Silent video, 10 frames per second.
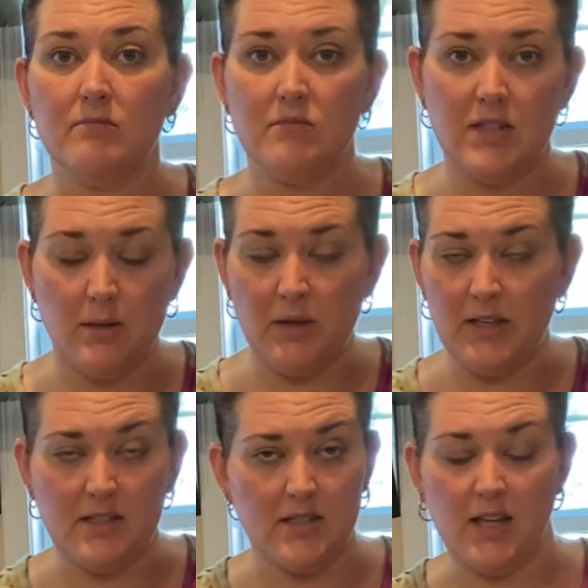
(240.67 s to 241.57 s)
take my
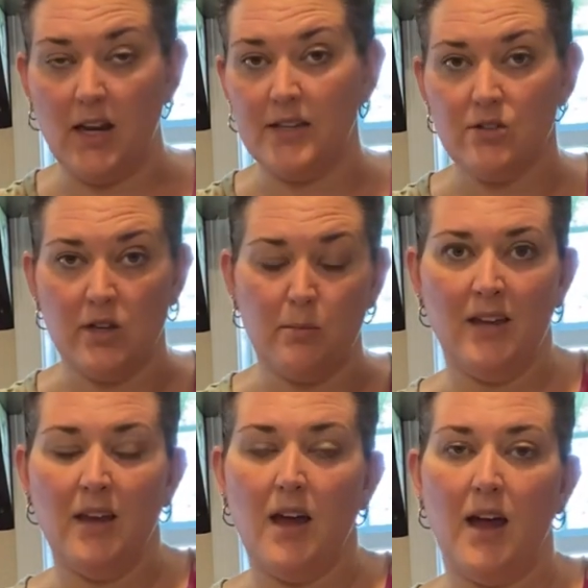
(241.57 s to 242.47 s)
kids to get ice cream.
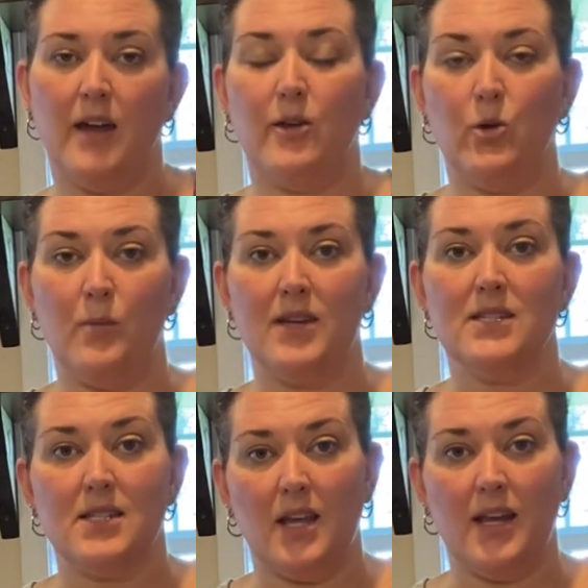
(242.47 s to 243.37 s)
I owe my
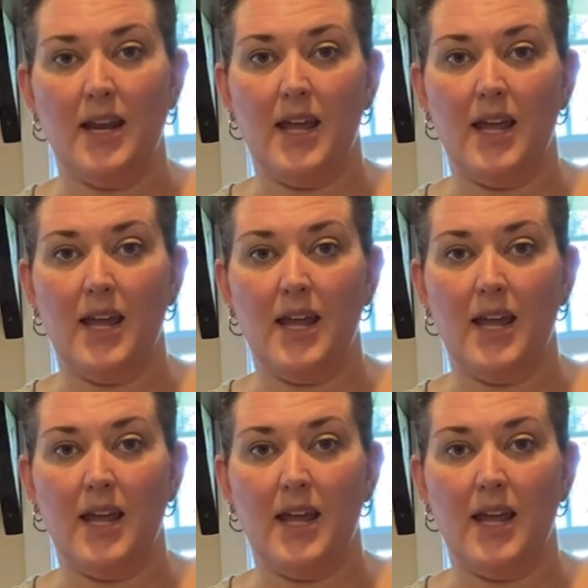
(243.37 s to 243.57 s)
son